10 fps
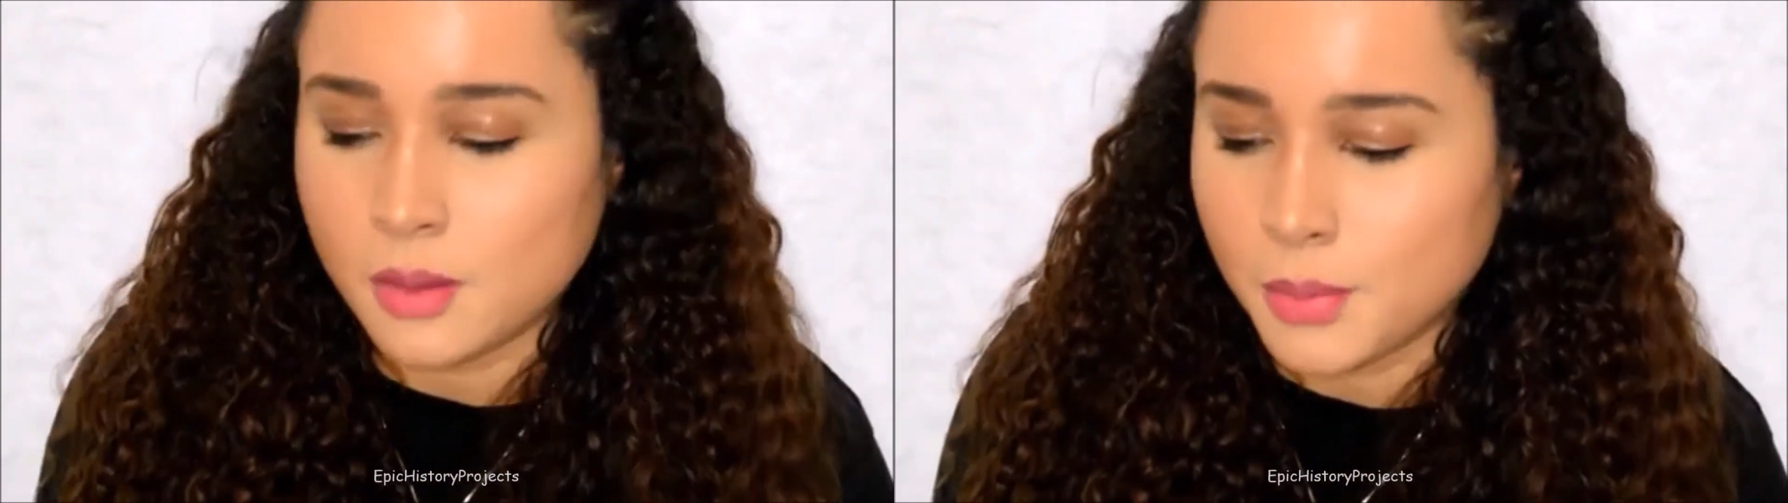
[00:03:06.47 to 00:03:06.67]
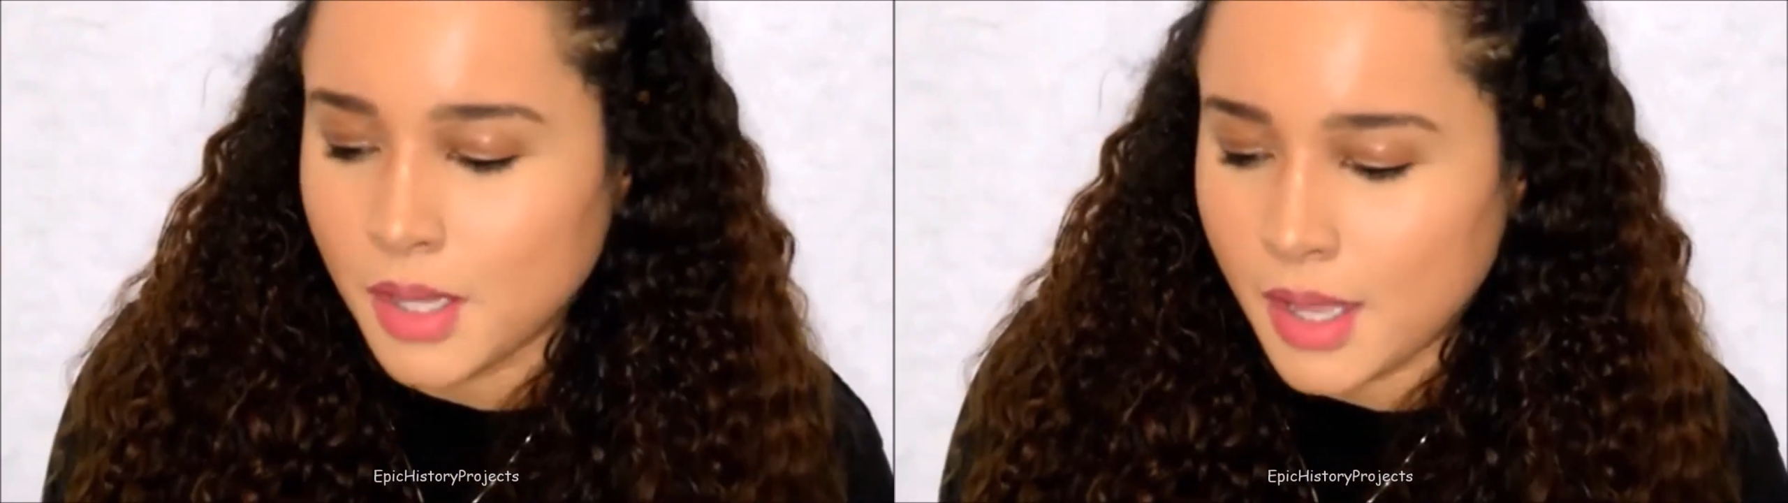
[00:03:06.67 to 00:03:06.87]

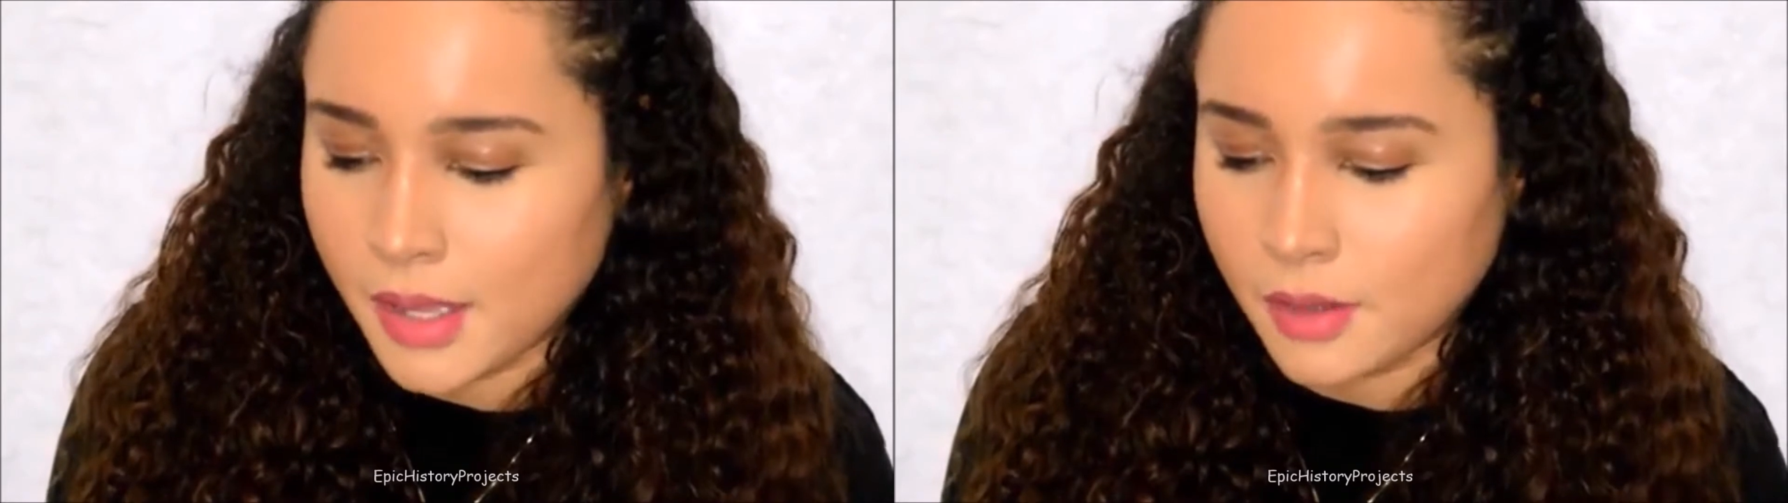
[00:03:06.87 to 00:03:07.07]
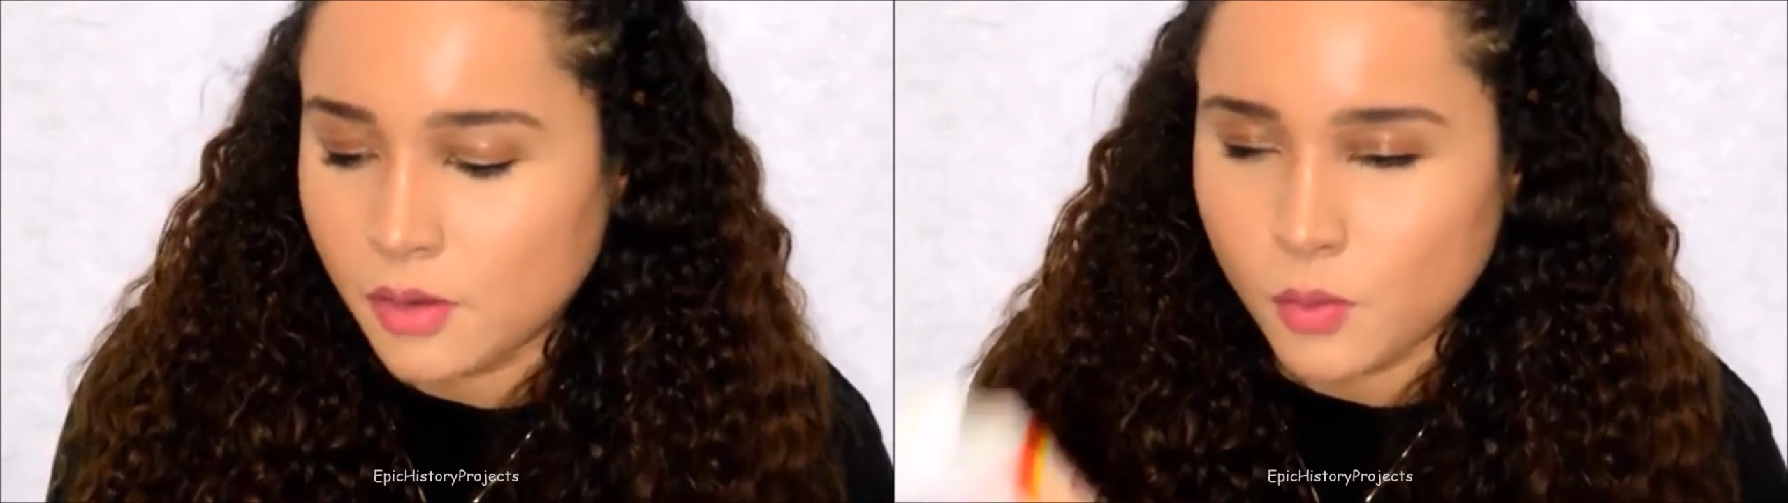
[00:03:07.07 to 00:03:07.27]

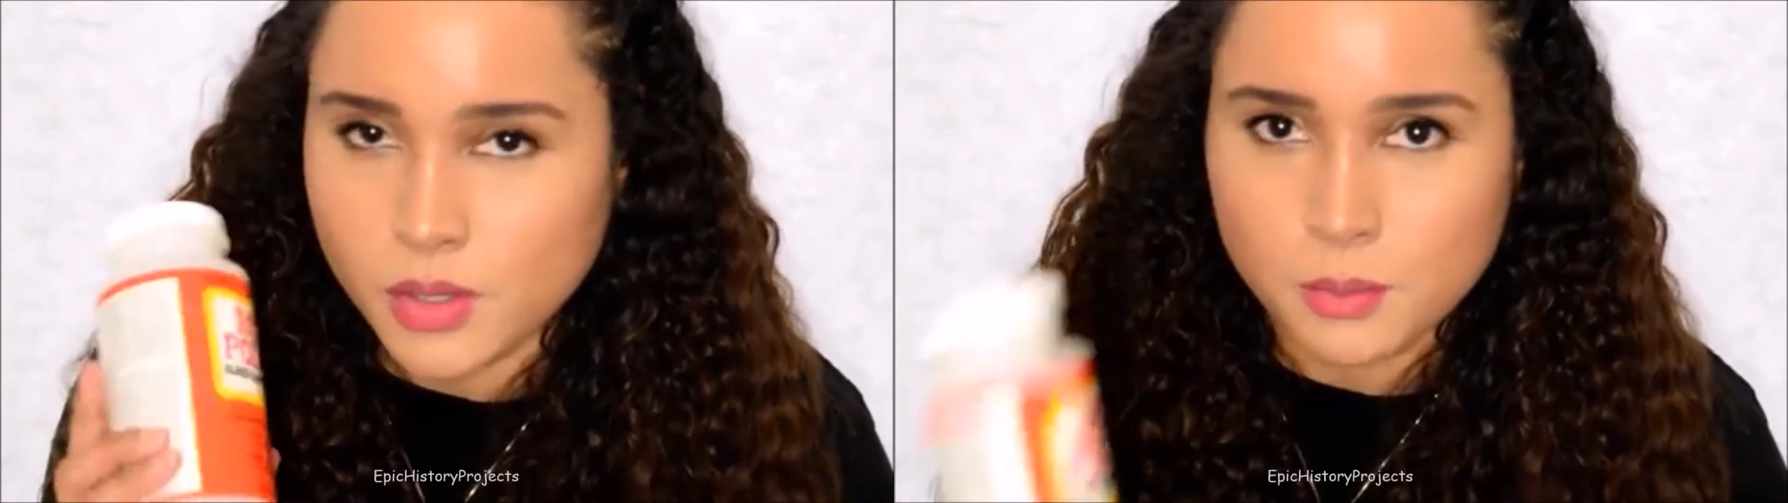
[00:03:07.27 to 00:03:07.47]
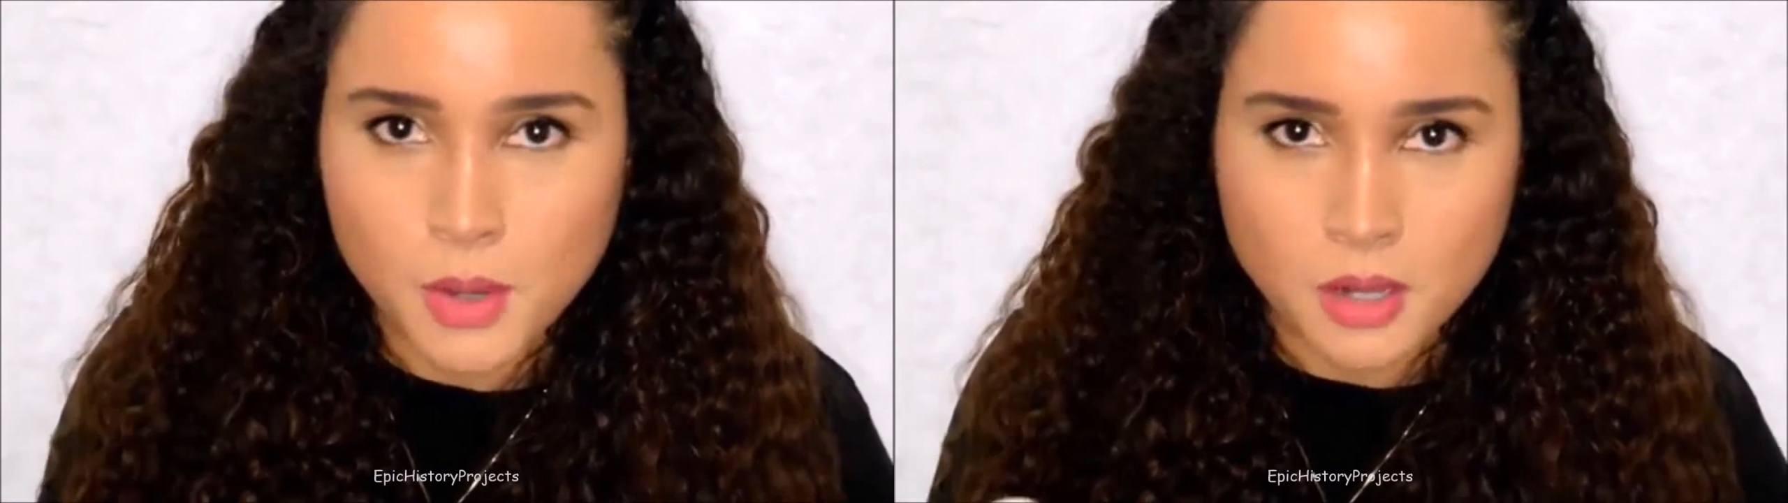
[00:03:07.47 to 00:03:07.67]
apply
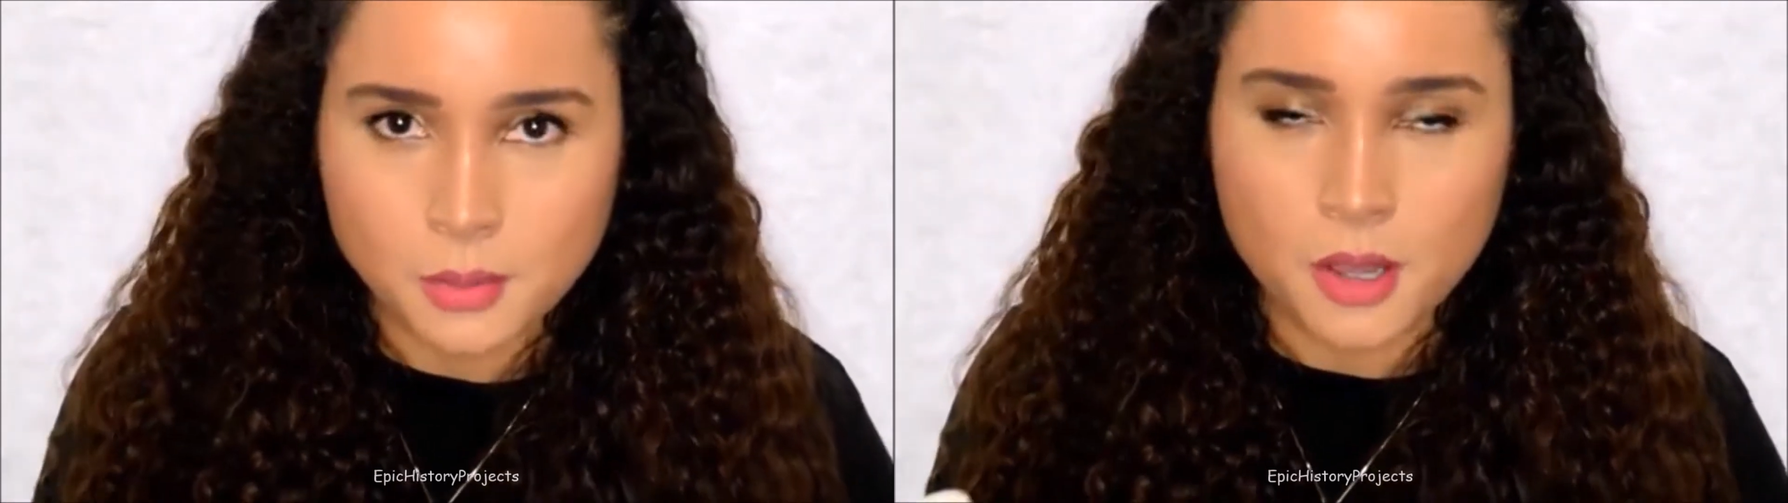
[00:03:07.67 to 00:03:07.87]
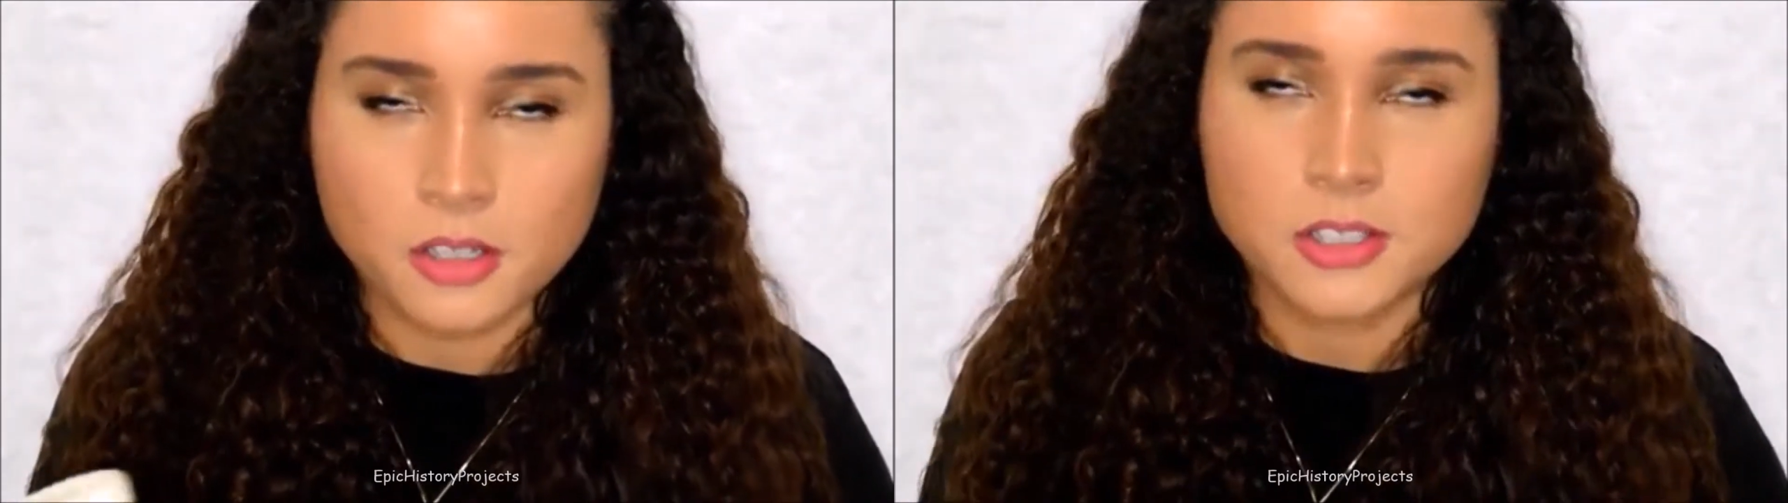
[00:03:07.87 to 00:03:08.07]
with
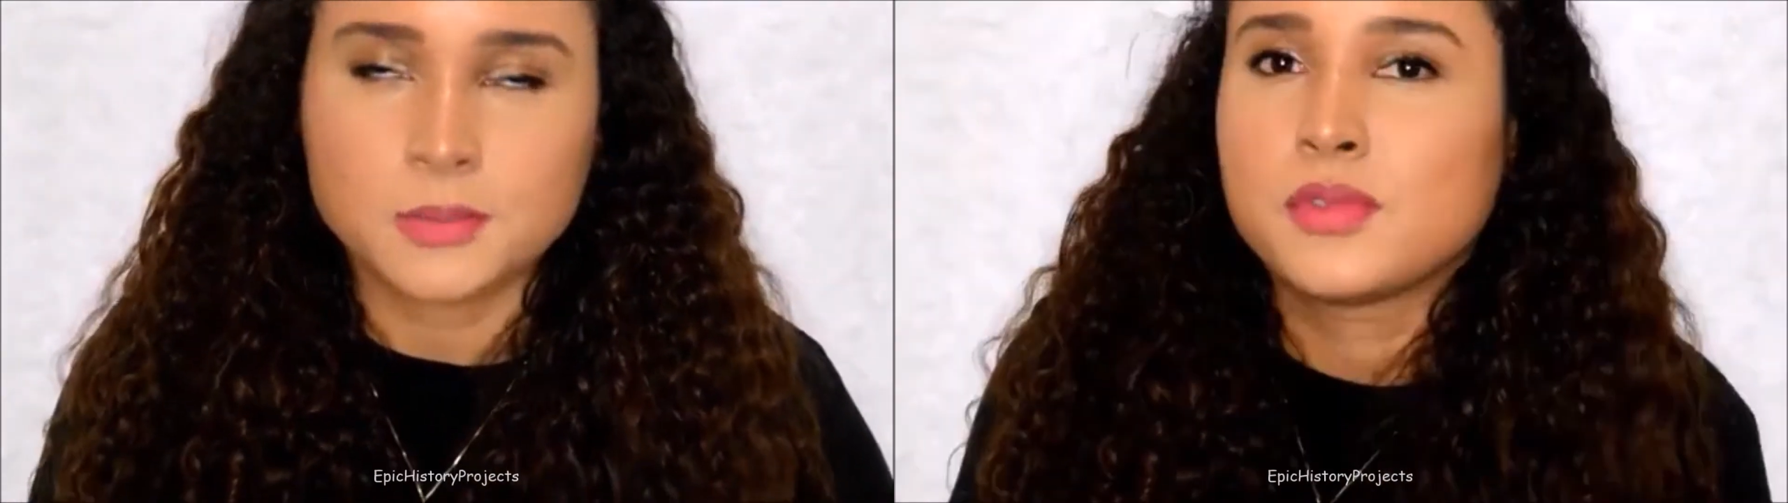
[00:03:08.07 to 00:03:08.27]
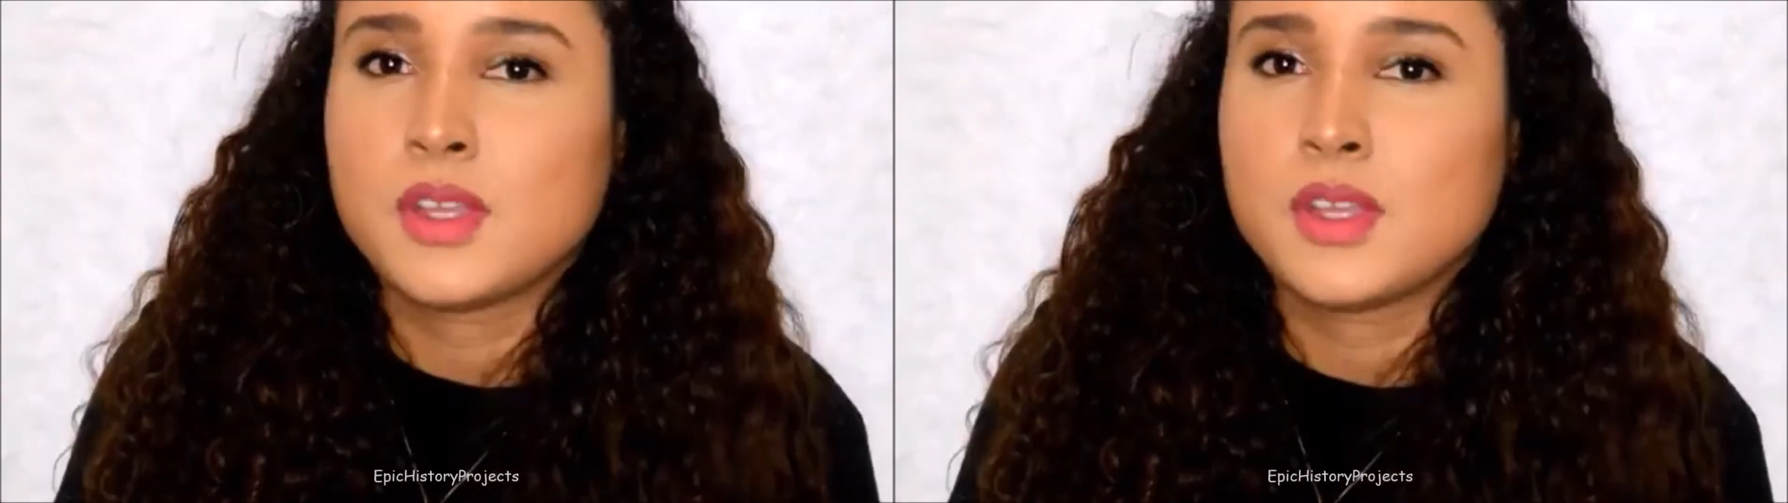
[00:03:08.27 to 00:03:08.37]
Mod Podge.